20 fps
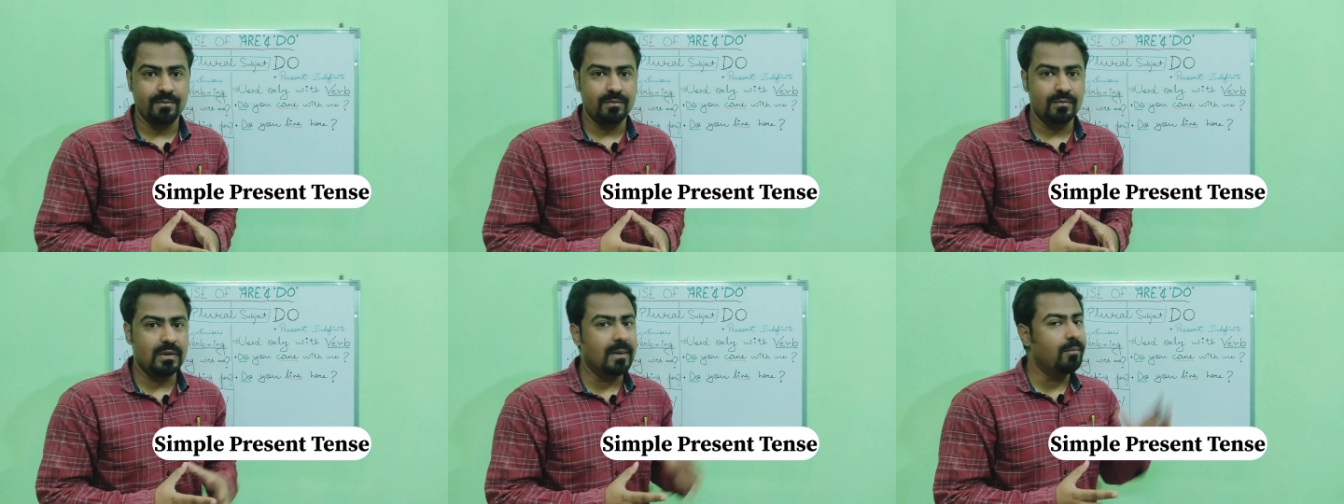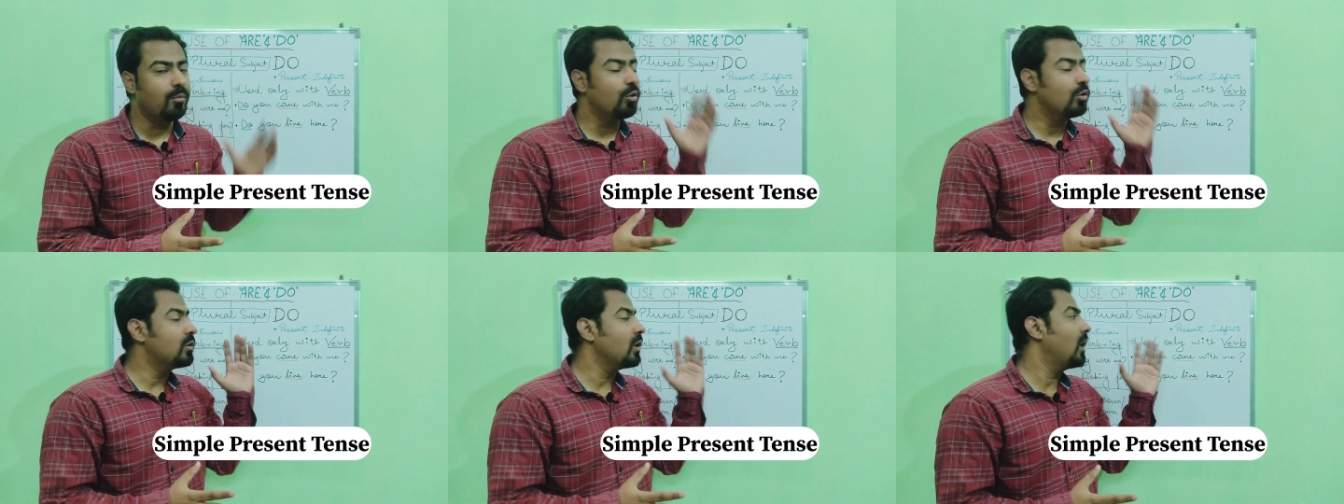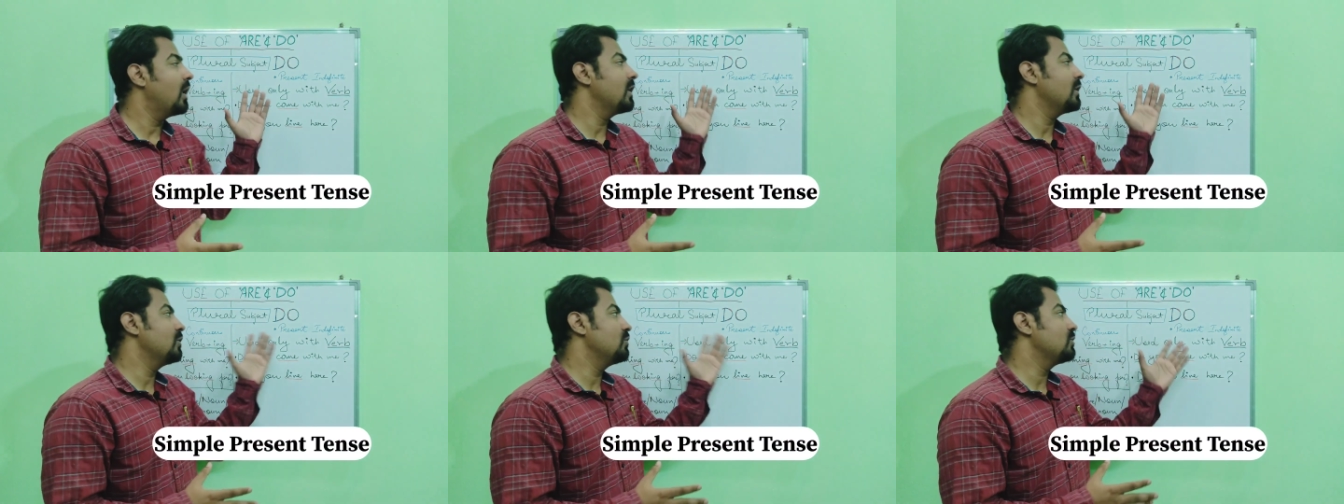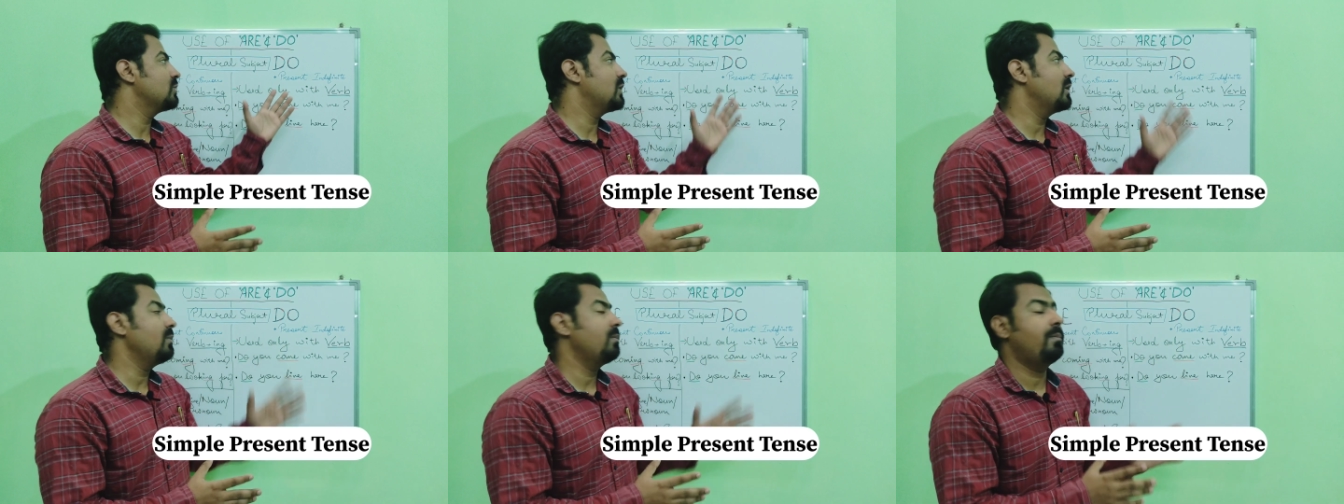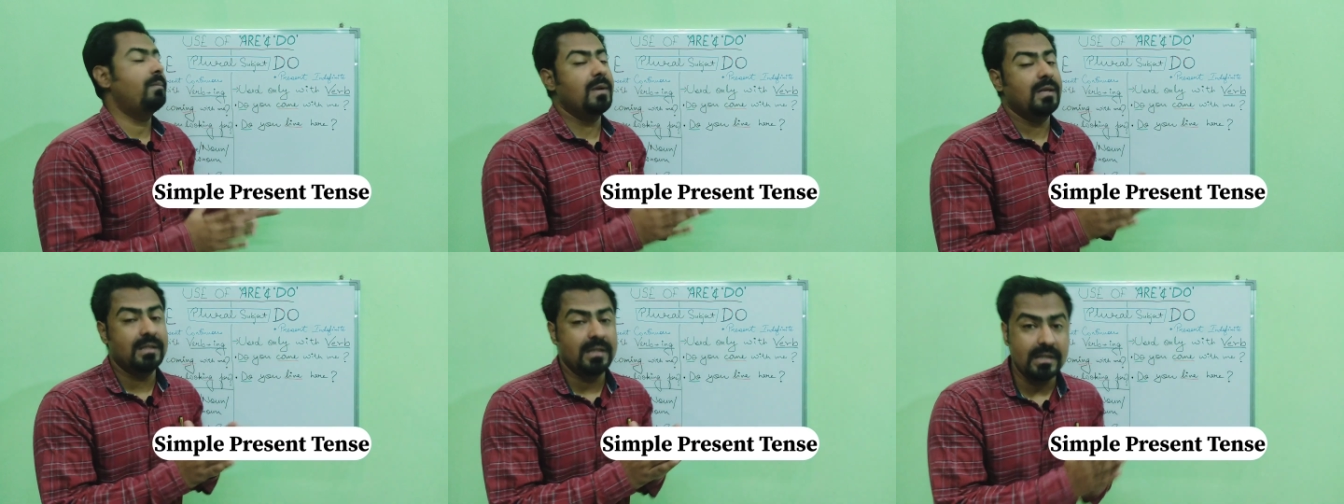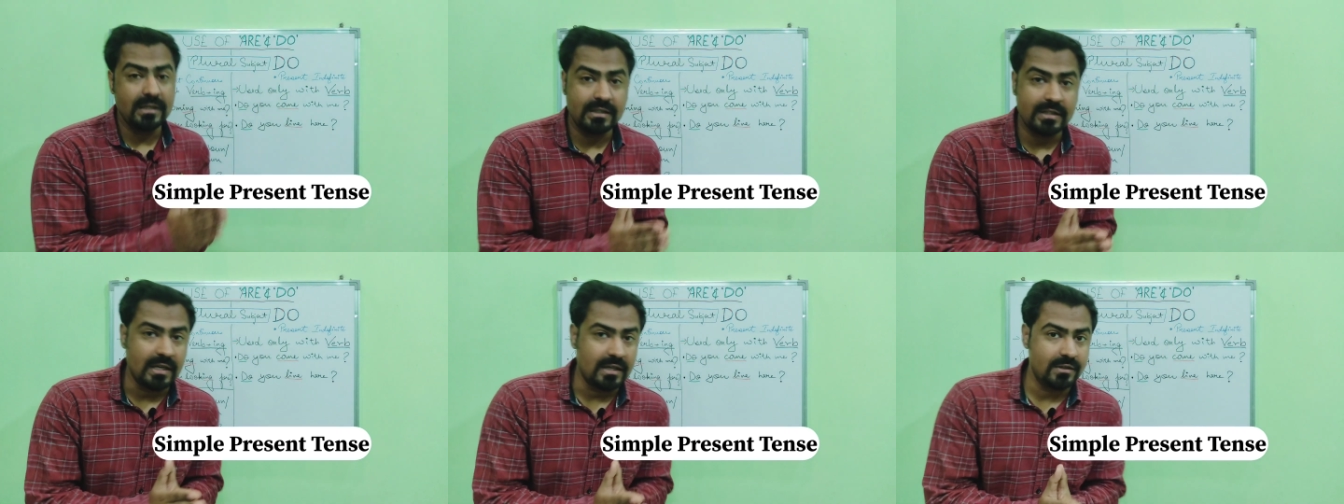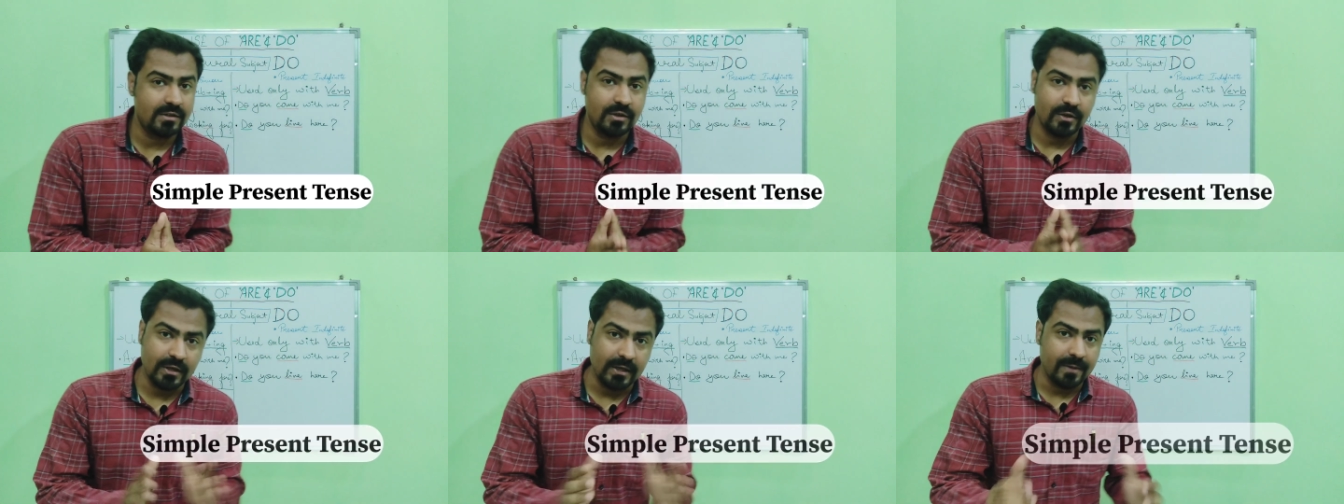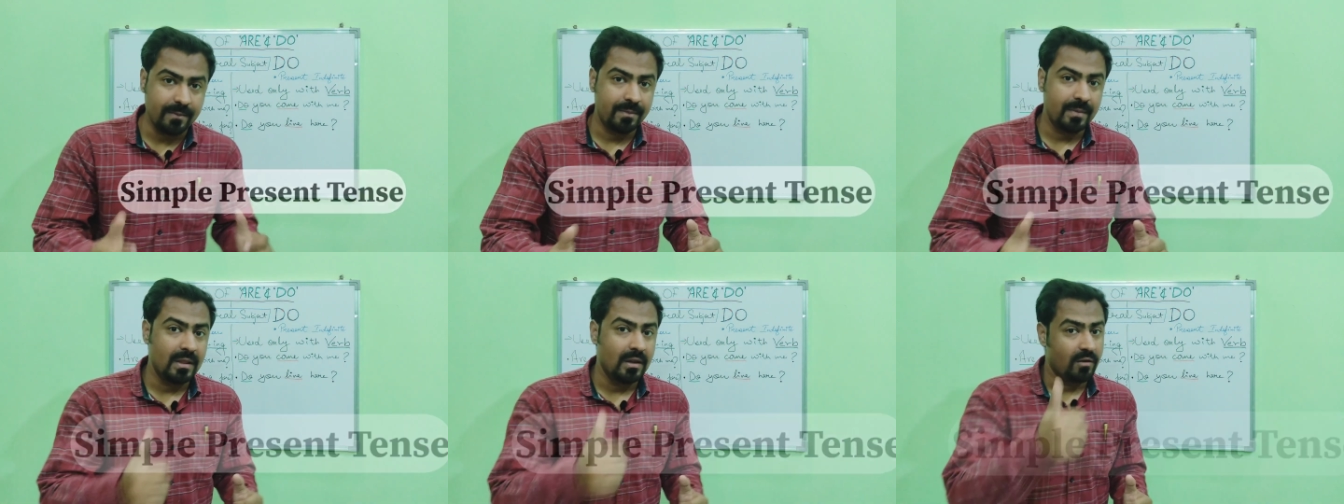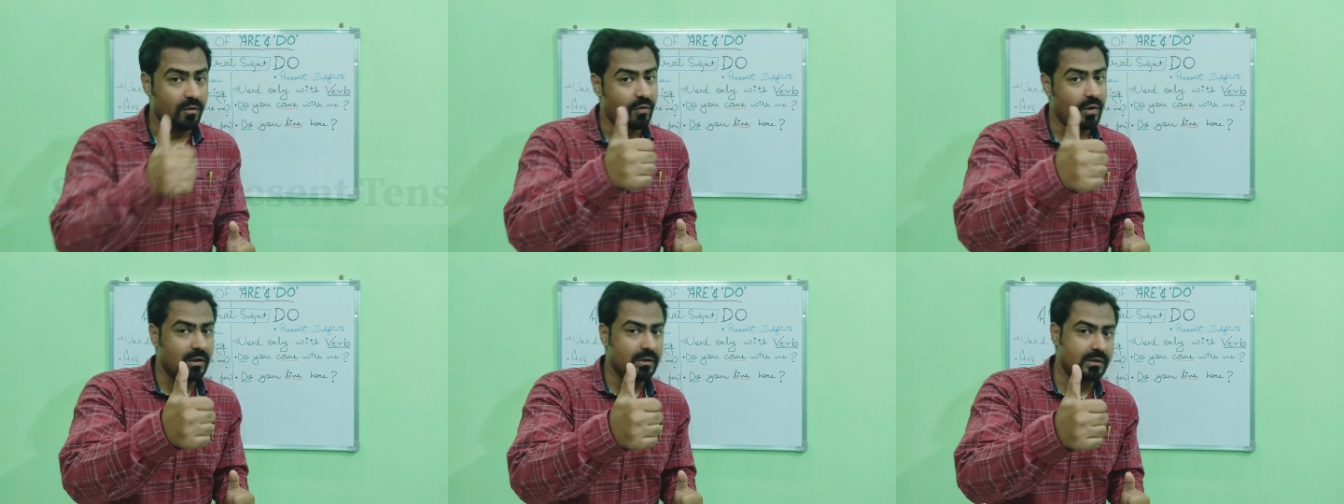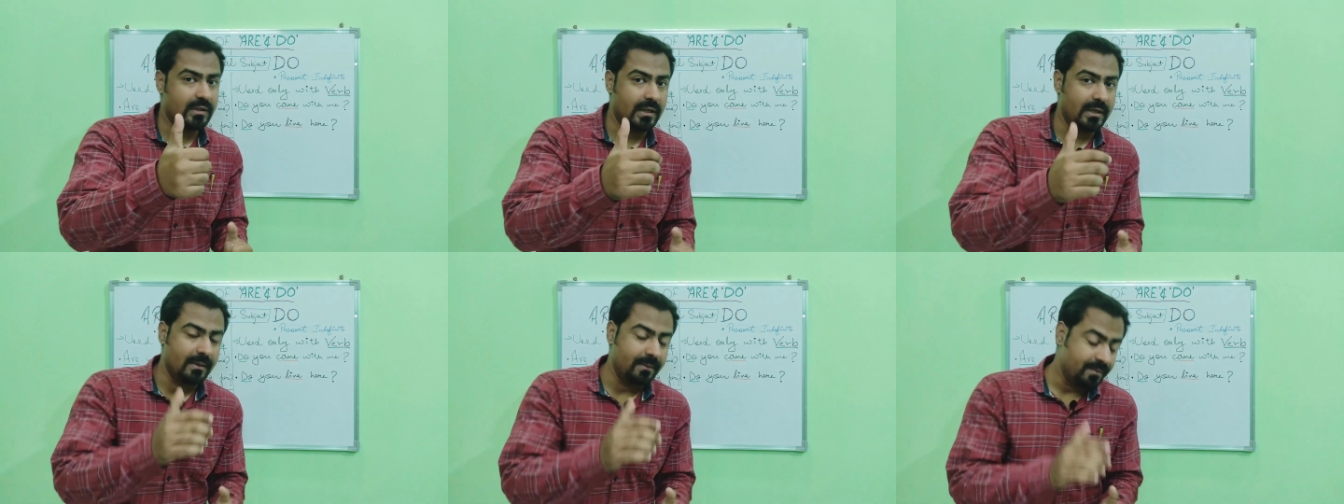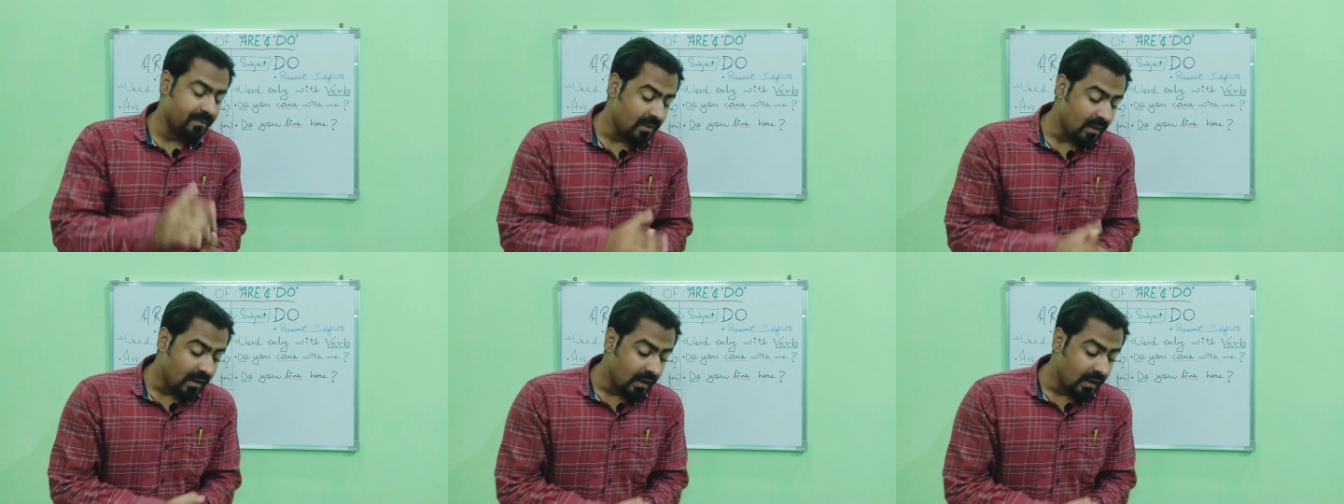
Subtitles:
They both are used in present tense. Okay, first thing.